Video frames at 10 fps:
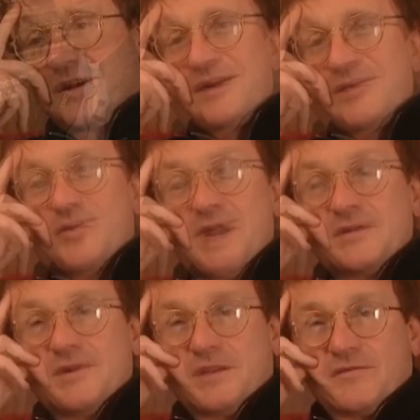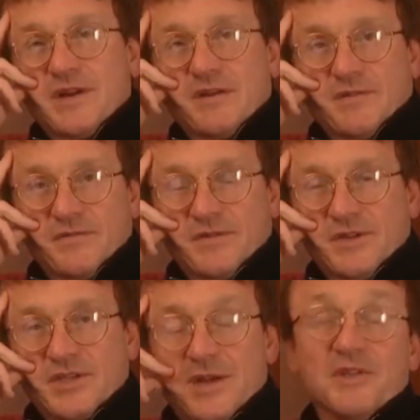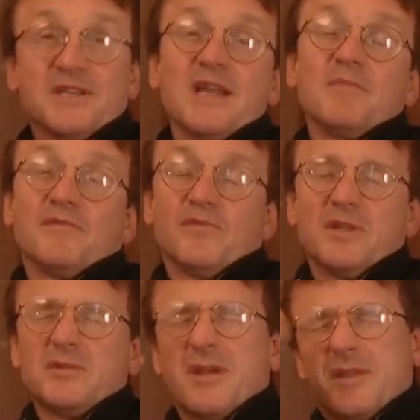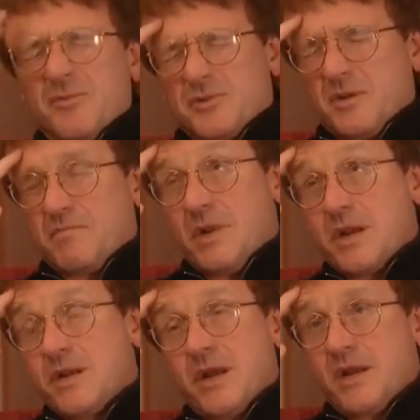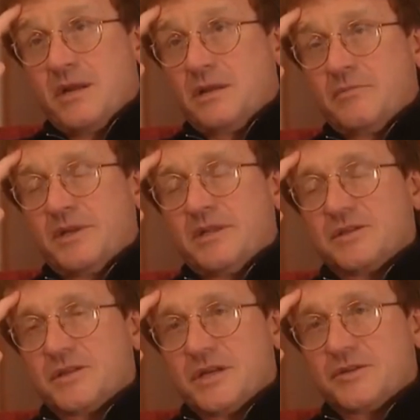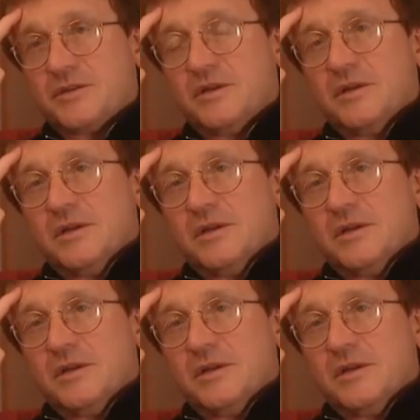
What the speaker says: On the way to meeting Freddie for the first time, the day before, I think it was on a Monday, we did the session.